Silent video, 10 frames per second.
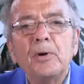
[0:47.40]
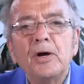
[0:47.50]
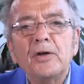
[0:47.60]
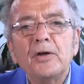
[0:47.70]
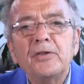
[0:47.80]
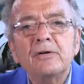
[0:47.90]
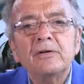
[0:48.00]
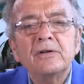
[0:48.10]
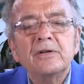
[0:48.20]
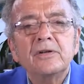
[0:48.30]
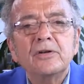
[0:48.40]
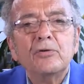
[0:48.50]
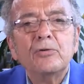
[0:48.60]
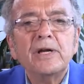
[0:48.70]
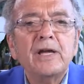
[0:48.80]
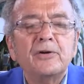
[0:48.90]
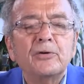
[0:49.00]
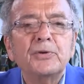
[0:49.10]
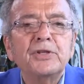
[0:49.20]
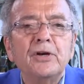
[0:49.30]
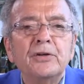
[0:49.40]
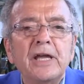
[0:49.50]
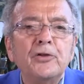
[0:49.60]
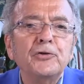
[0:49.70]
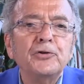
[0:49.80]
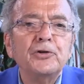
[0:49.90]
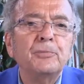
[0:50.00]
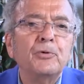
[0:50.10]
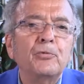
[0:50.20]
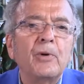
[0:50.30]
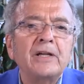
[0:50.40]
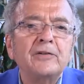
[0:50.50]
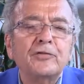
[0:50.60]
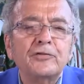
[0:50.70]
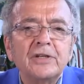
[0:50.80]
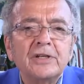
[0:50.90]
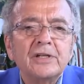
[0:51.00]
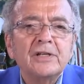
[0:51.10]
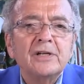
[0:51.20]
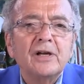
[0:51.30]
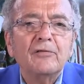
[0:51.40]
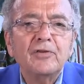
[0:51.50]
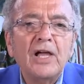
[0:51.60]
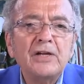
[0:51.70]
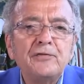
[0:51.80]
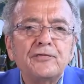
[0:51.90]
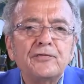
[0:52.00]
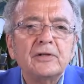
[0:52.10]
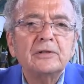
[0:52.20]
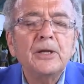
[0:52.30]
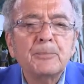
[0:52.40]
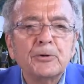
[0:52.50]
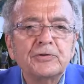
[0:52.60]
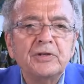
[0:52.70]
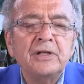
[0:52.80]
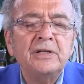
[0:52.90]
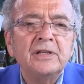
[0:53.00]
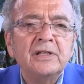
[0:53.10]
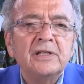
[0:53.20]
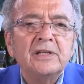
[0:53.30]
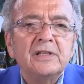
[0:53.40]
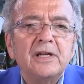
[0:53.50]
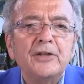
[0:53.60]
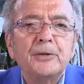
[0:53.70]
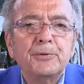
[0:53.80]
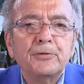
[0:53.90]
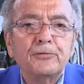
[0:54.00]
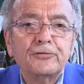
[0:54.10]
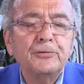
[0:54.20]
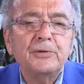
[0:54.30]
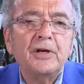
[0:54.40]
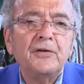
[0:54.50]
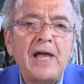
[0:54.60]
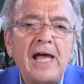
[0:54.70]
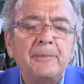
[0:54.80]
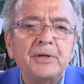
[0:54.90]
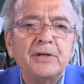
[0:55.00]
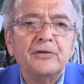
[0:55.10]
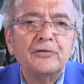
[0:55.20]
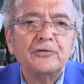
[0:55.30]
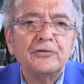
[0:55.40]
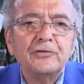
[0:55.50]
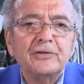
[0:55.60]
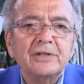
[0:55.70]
by their Creator with the unalienable rights of life, liberty, and the pursuit of happiness.